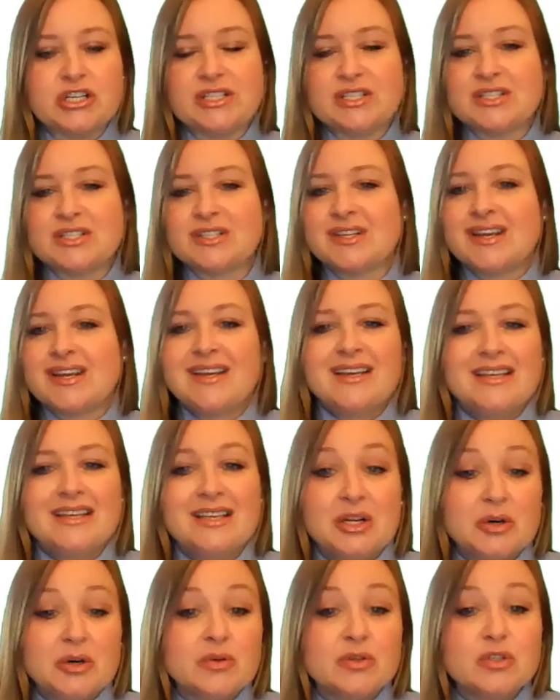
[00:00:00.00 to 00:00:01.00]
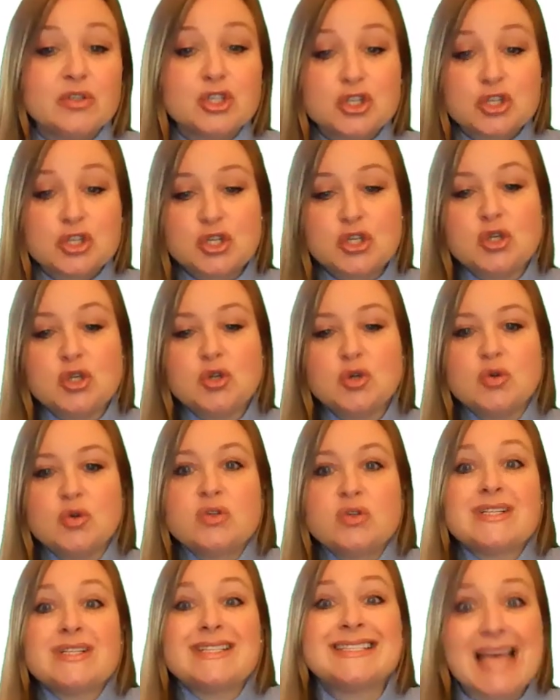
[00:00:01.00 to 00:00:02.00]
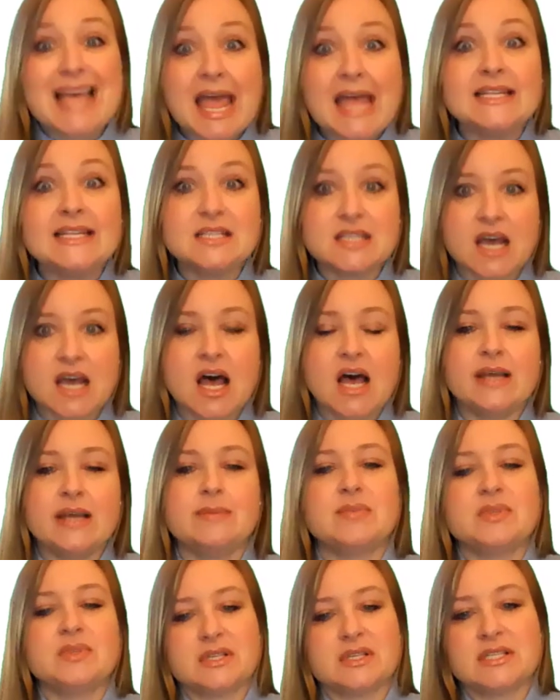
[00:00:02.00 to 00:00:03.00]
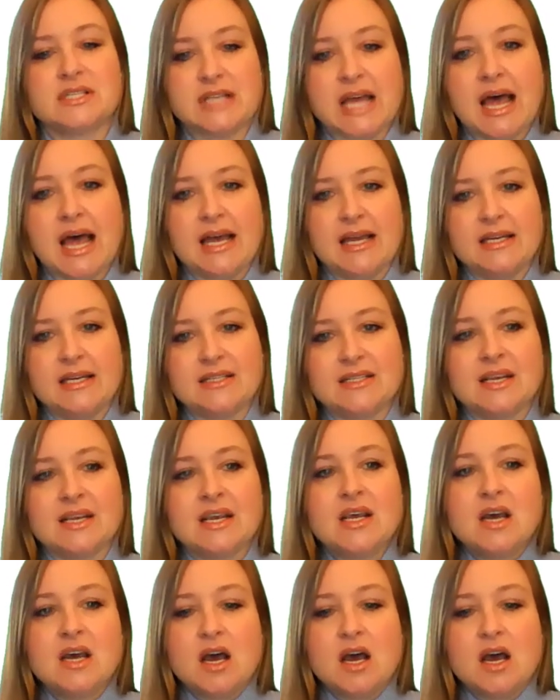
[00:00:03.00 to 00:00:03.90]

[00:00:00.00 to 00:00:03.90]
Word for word: It's, you know, two to 10 times the size